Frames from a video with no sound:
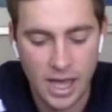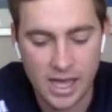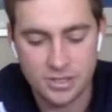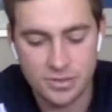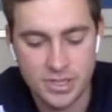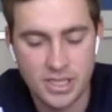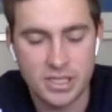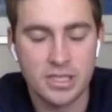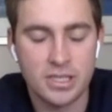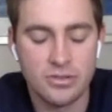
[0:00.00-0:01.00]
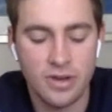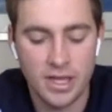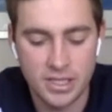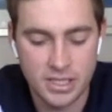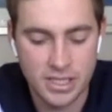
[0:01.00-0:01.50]
as a resistance
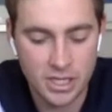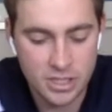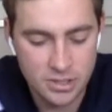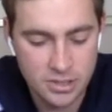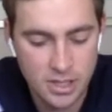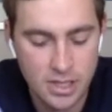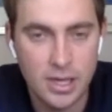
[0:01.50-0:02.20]
throughout this session.